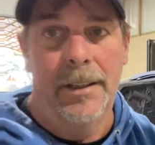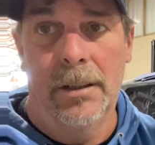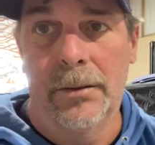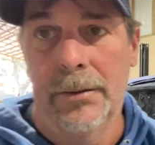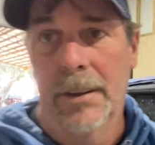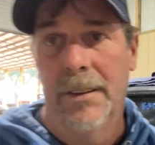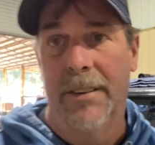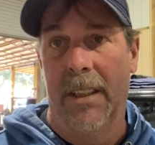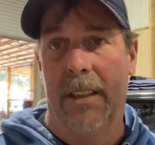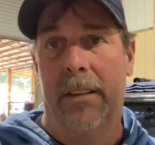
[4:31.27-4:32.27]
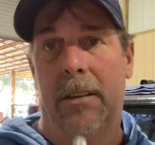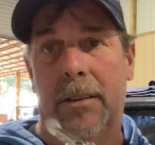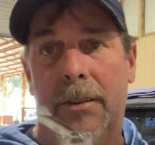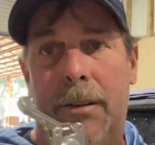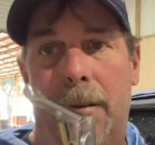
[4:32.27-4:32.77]
don't send
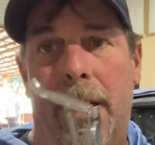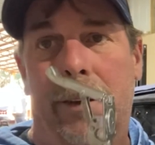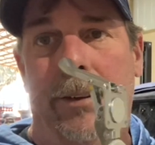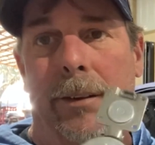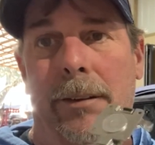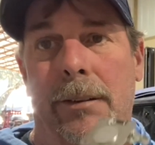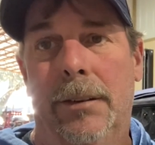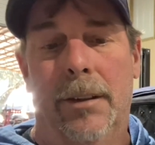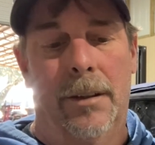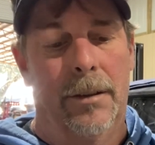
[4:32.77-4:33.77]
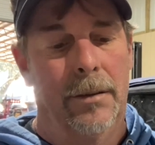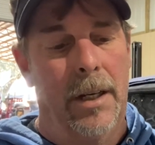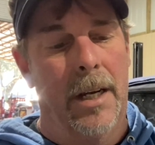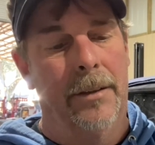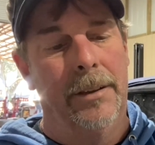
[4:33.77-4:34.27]
directions on
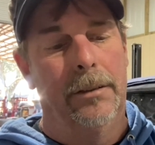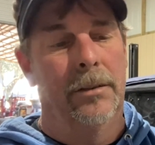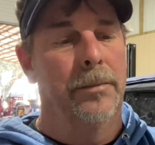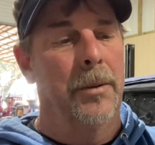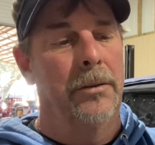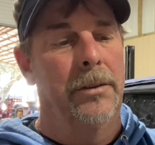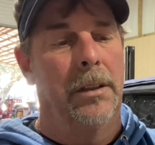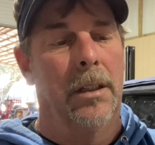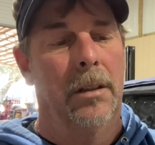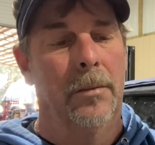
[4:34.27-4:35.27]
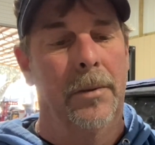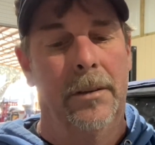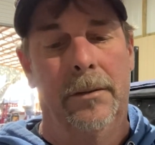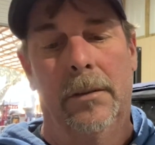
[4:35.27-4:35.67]
how these are supposed to go, but